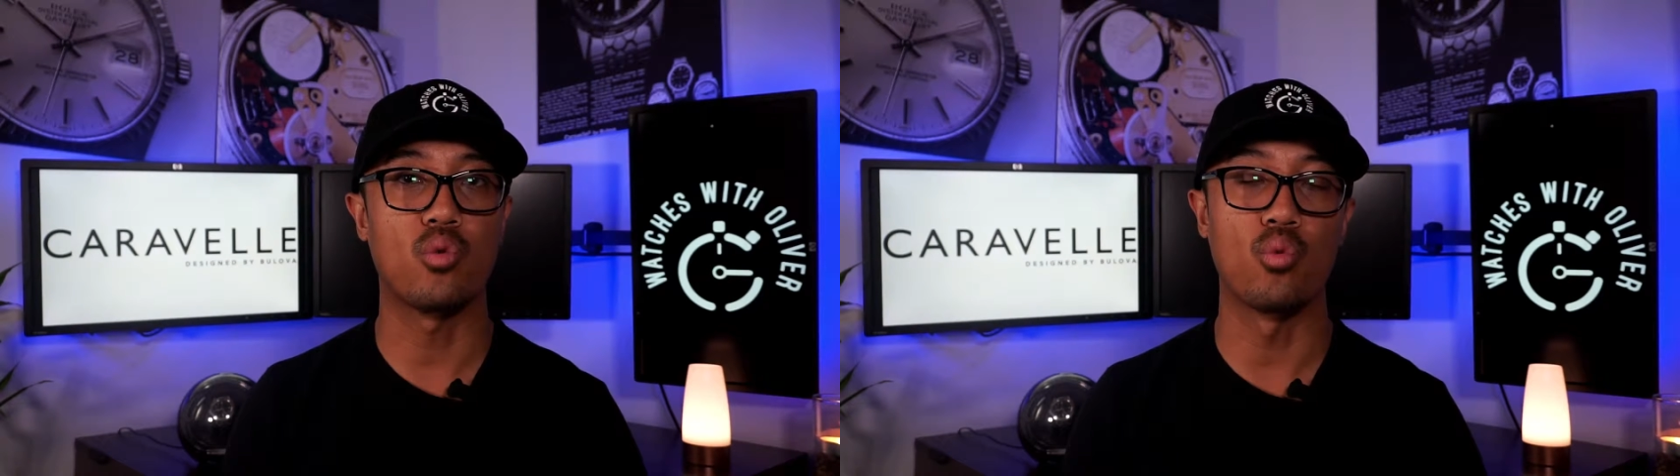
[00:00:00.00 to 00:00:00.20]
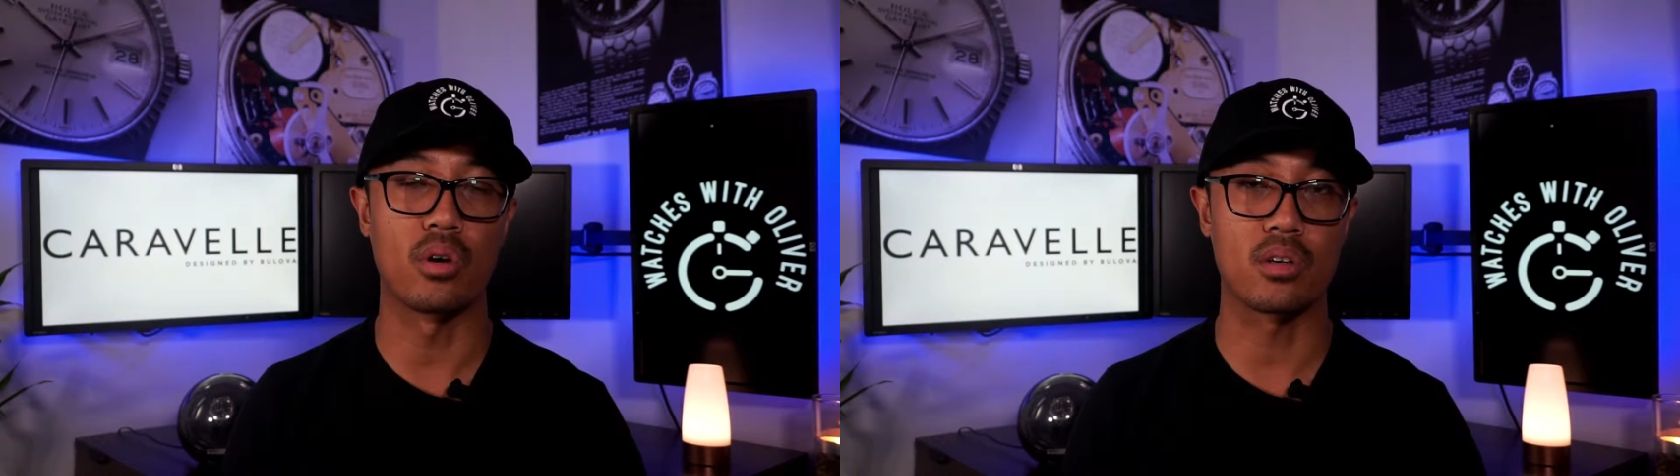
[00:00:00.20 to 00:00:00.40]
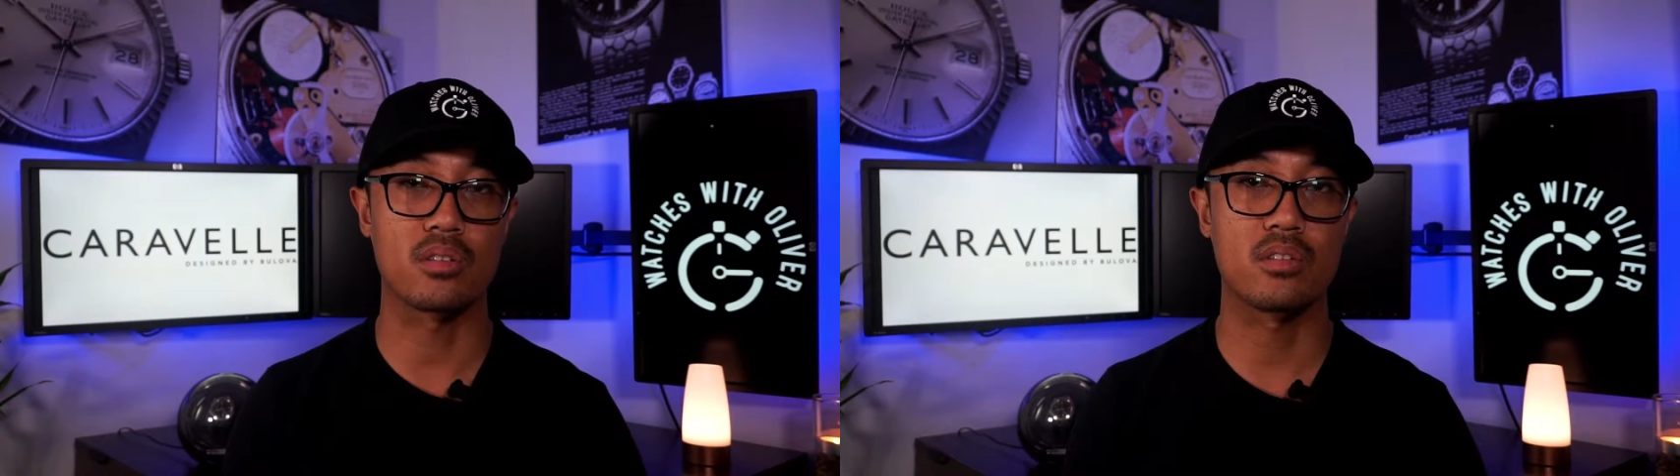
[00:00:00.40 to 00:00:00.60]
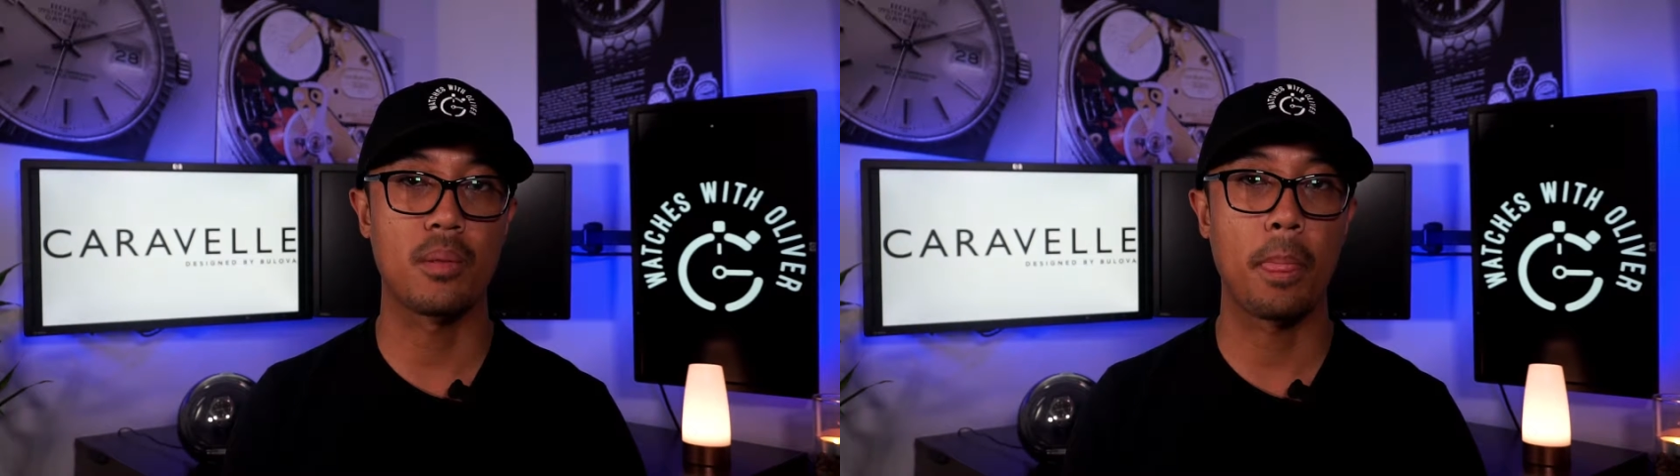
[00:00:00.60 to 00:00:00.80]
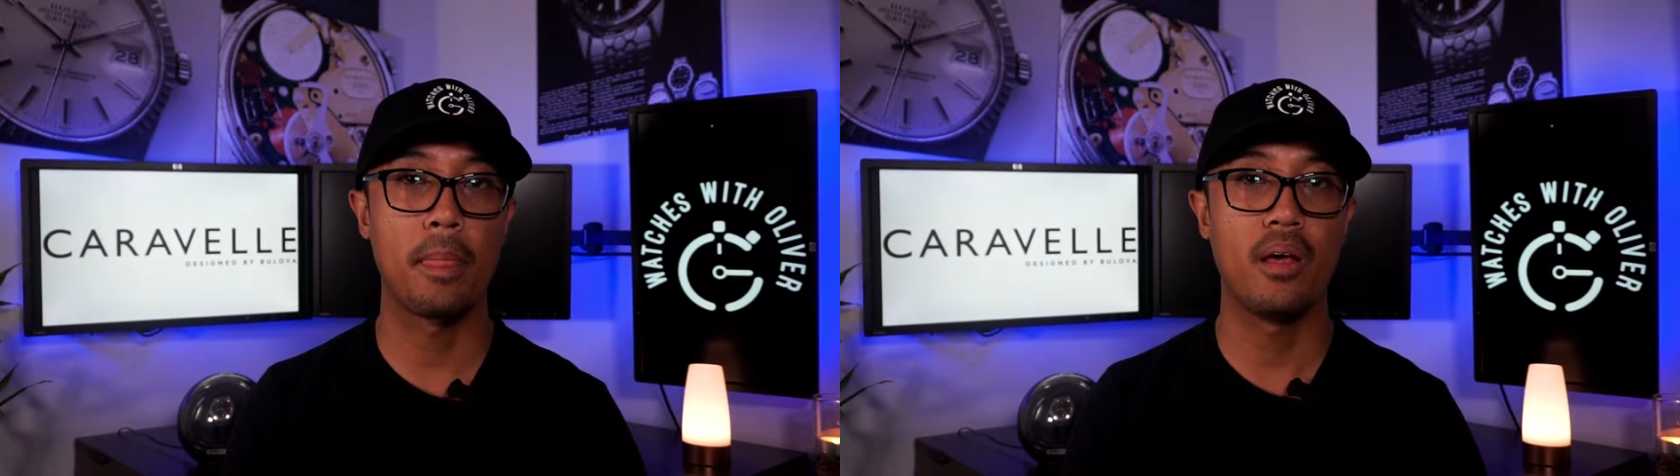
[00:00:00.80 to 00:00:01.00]
works.
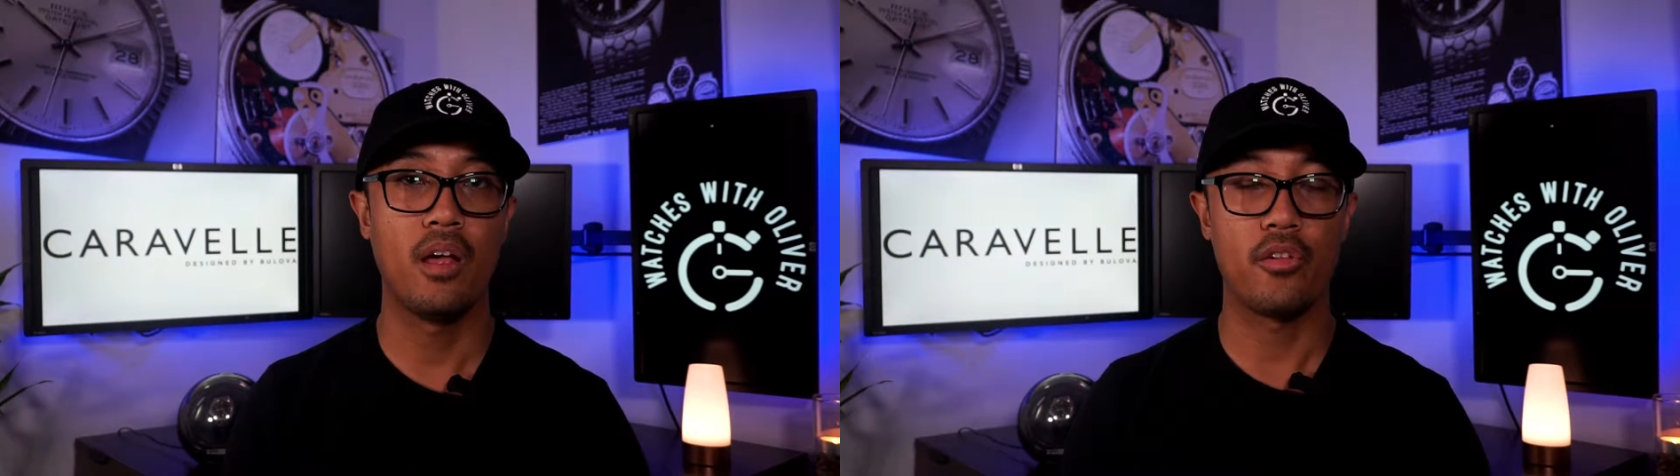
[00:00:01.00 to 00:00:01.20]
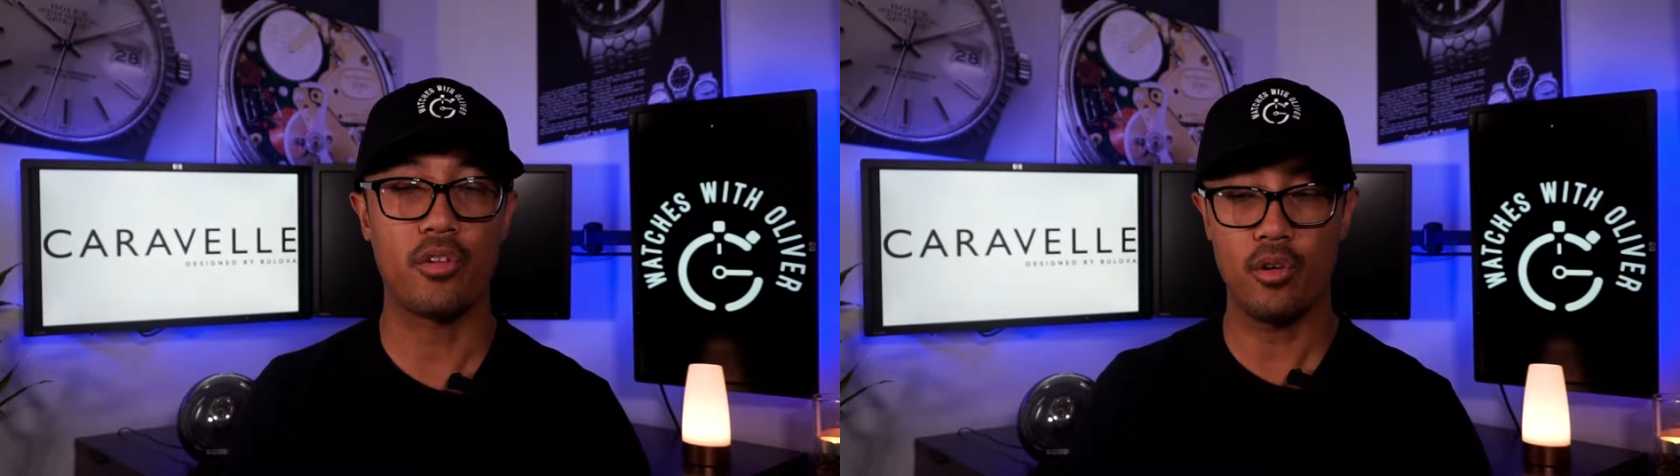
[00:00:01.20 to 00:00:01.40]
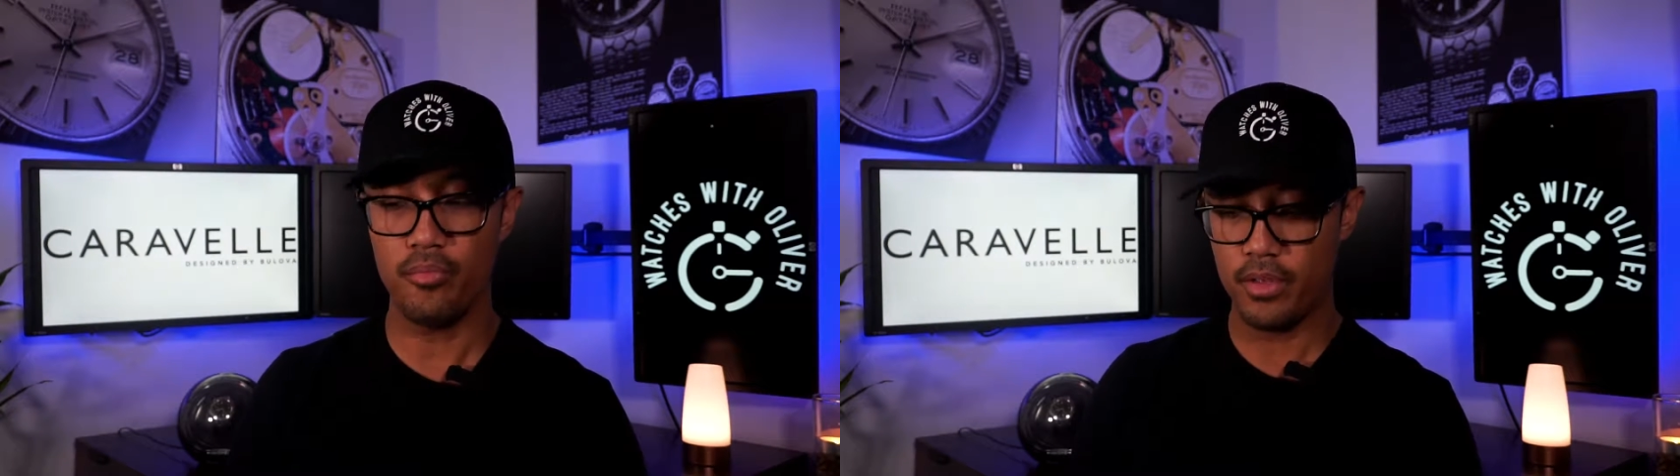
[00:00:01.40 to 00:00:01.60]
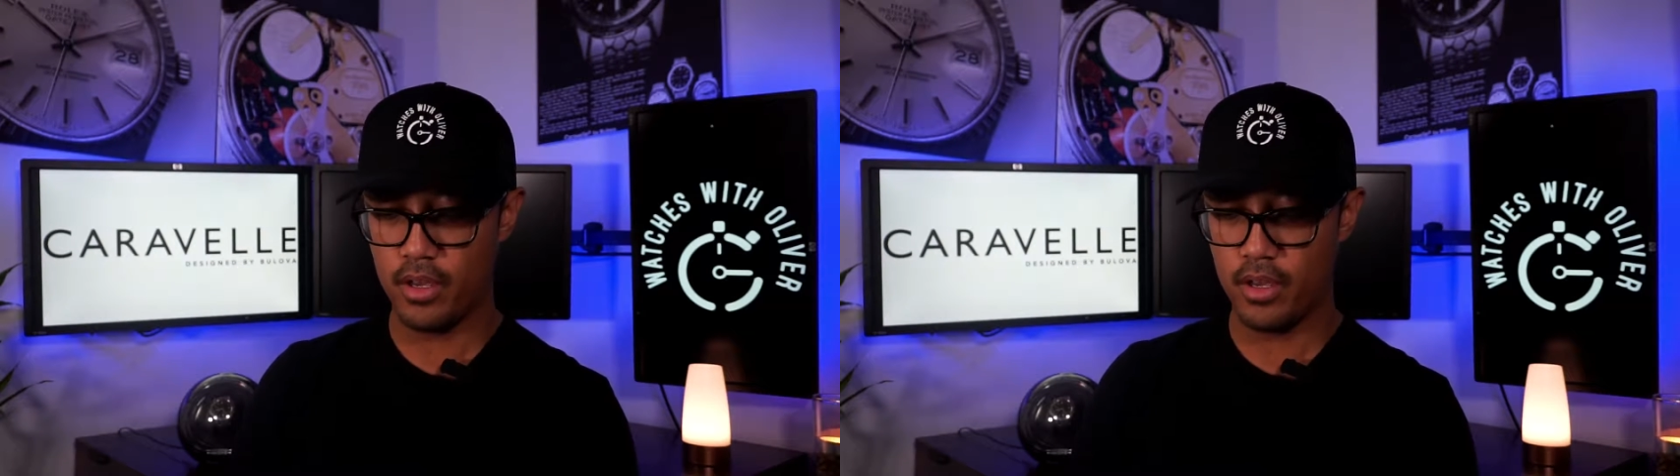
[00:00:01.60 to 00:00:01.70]
So